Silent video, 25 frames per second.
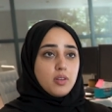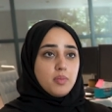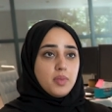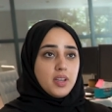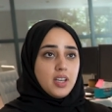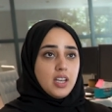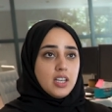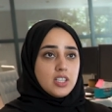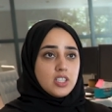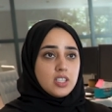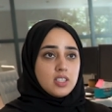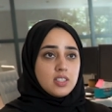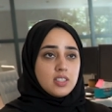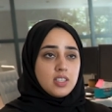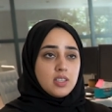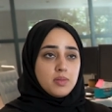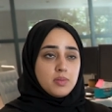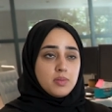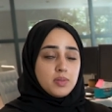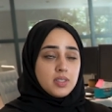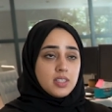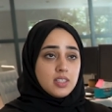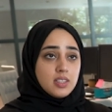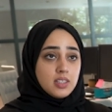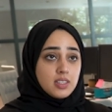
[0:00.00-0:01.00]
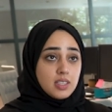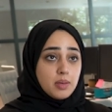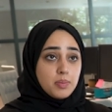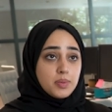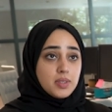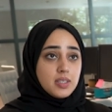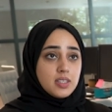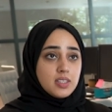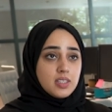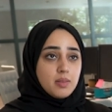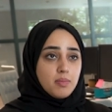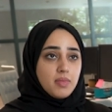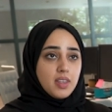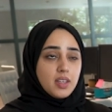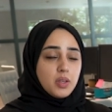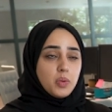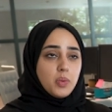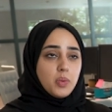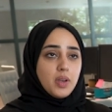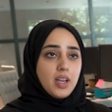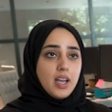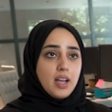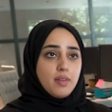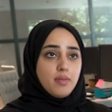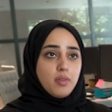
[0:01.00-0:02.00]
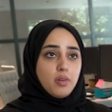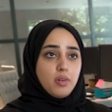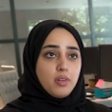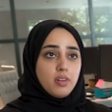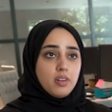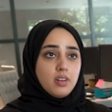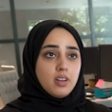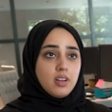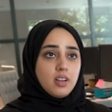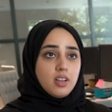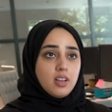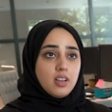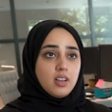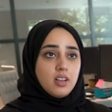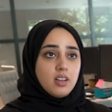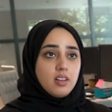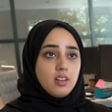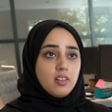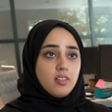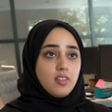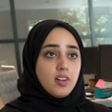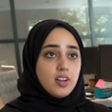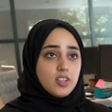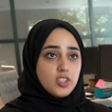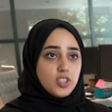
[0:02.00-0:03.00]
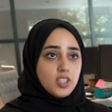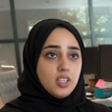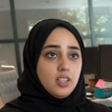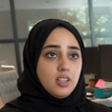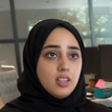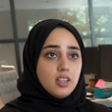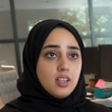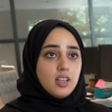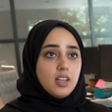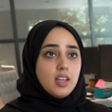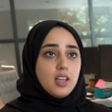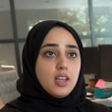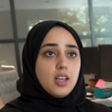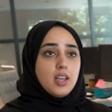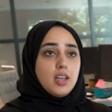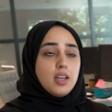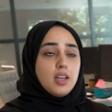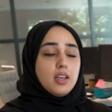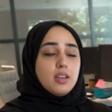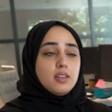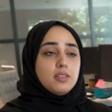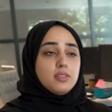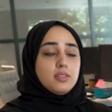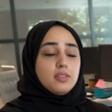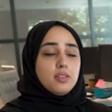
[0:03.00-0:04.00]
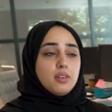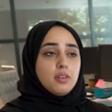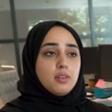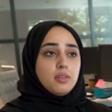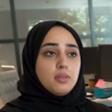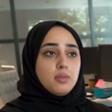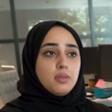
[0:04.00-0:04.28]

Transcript: communication subsystem that we have on Rashid. So